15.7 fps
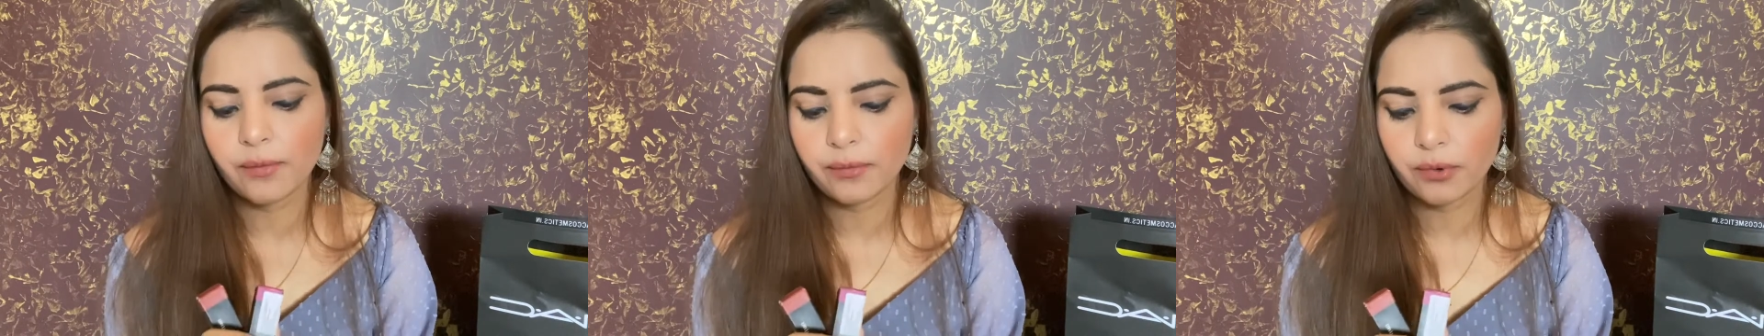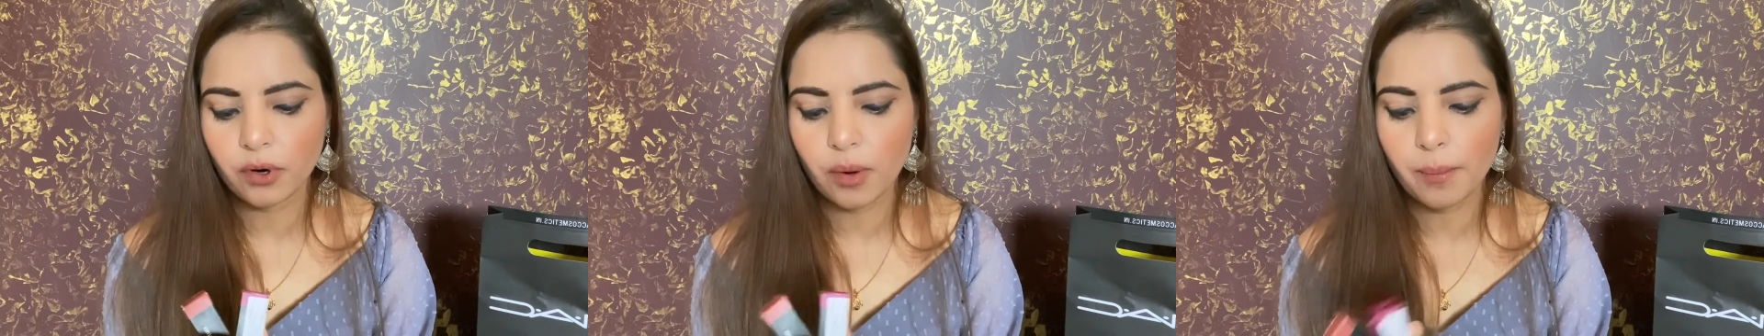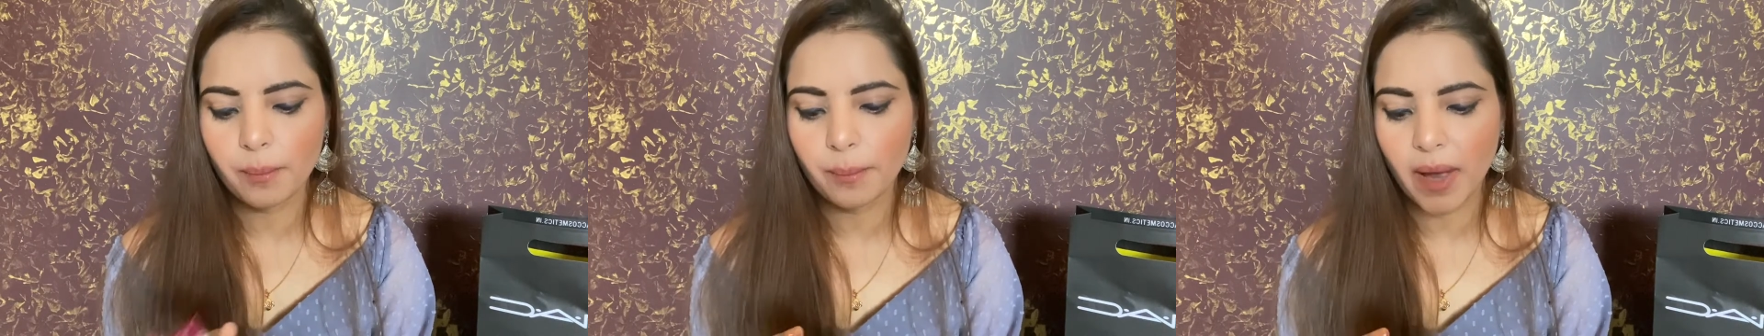
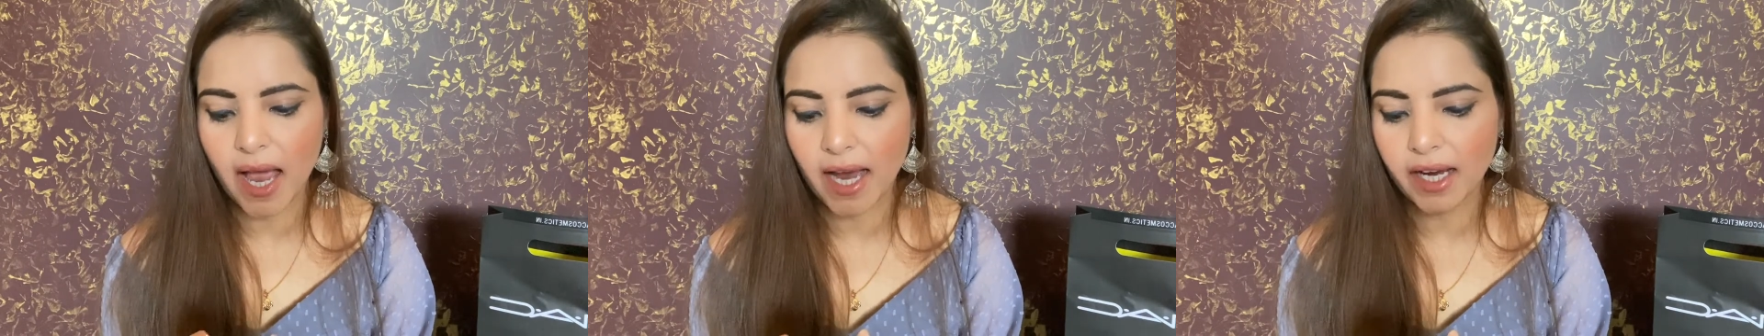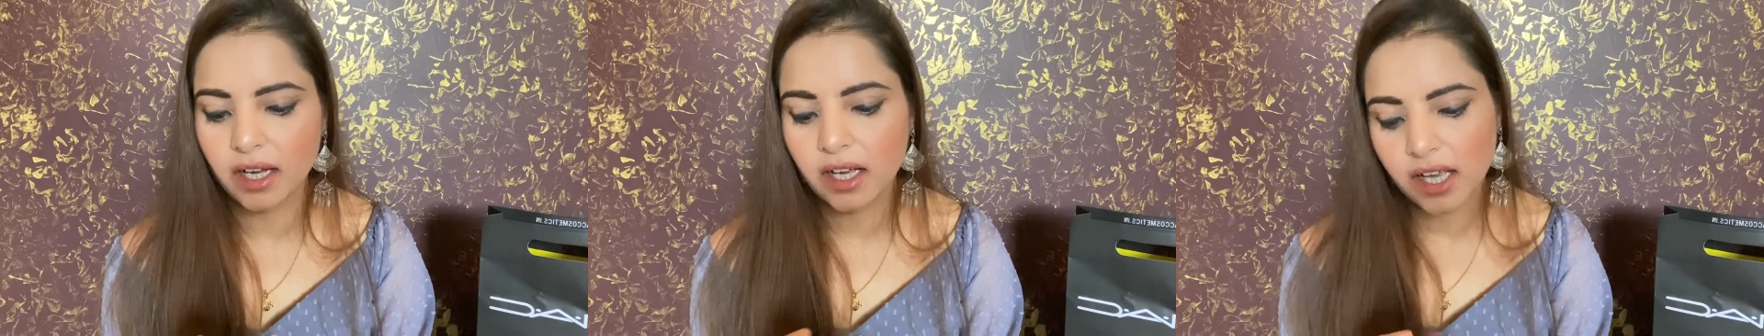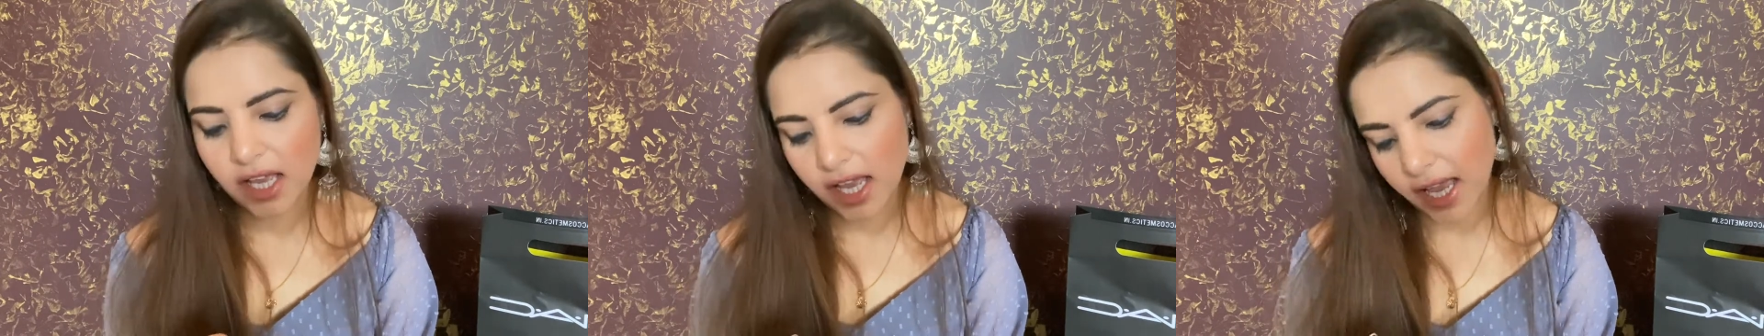from MAC,
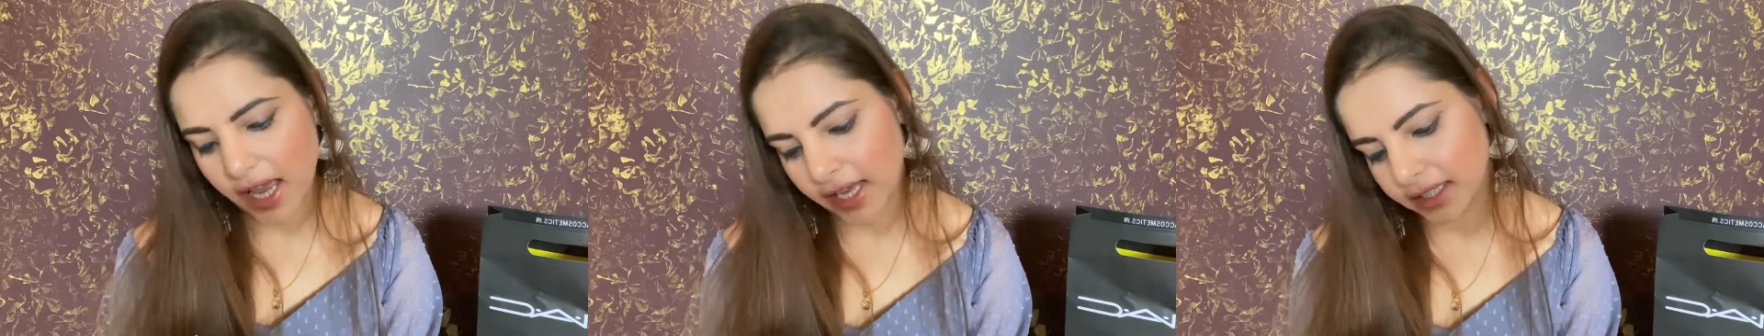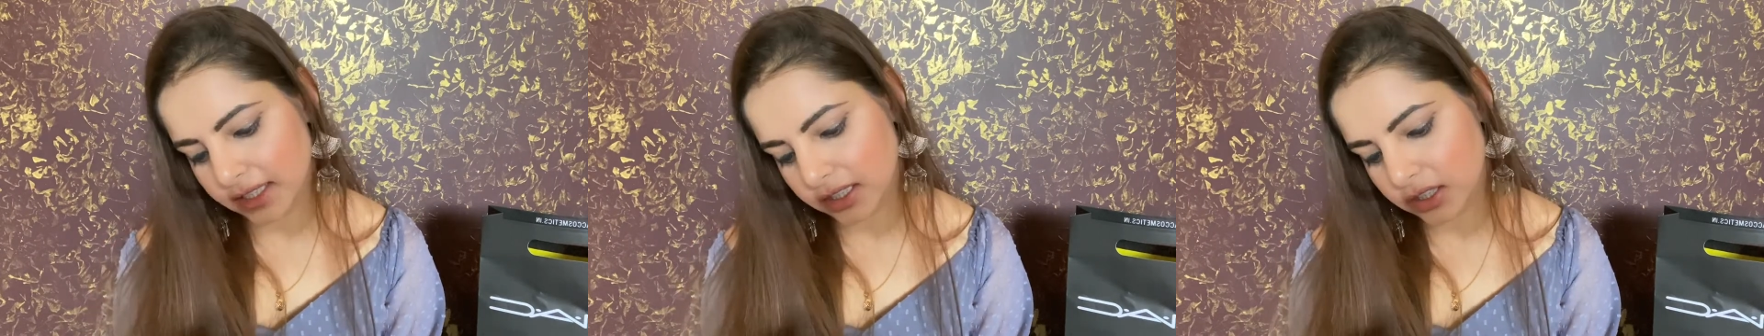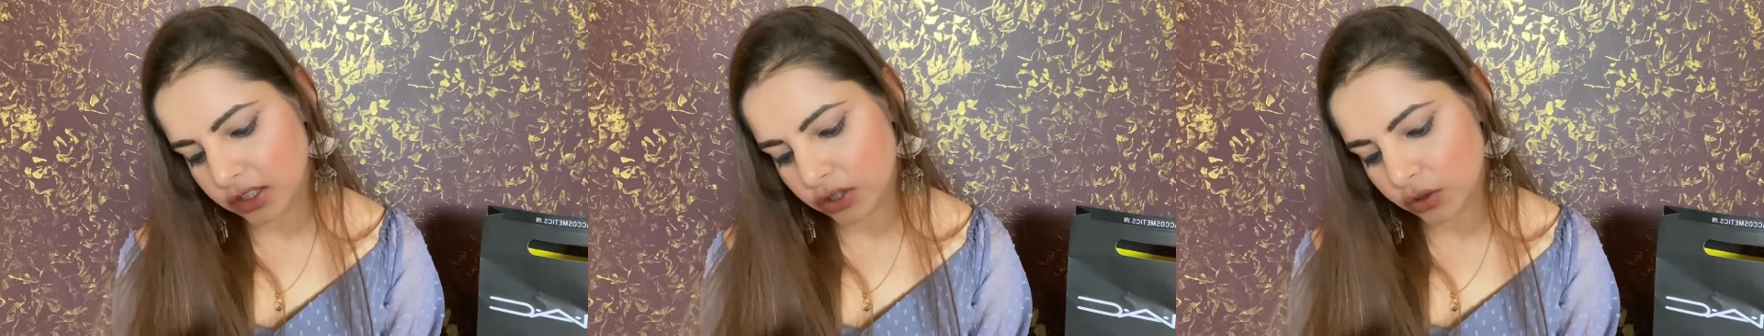and
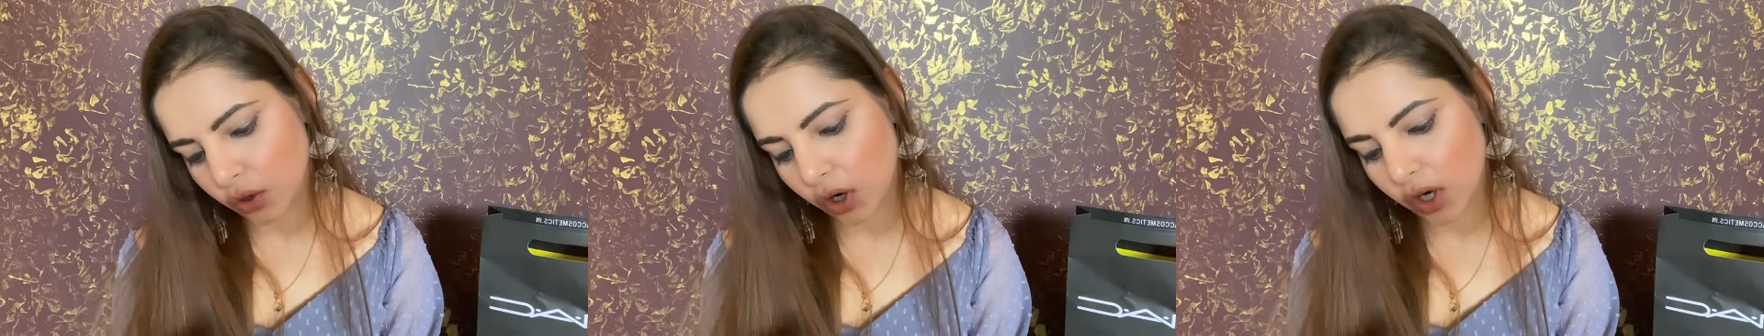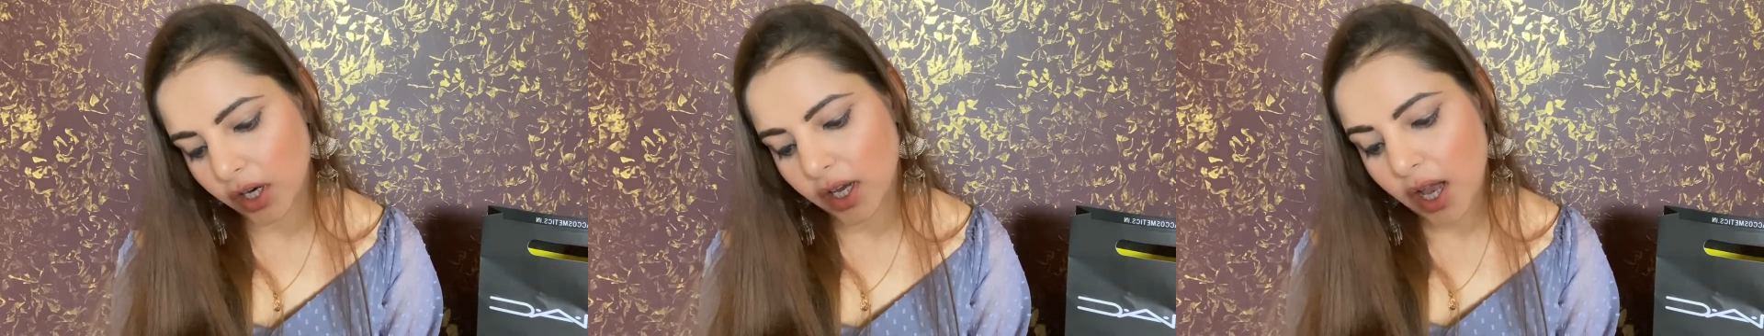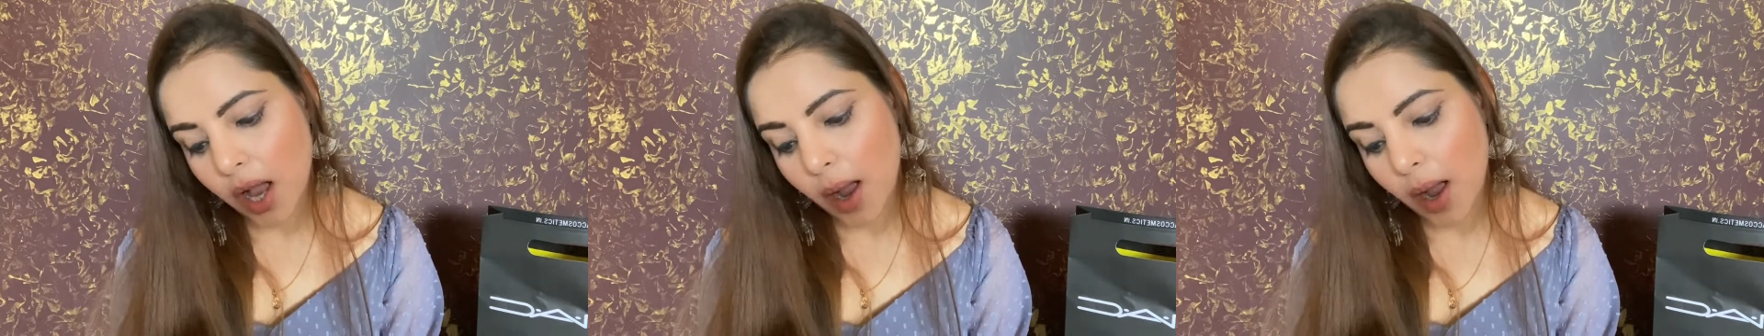this is called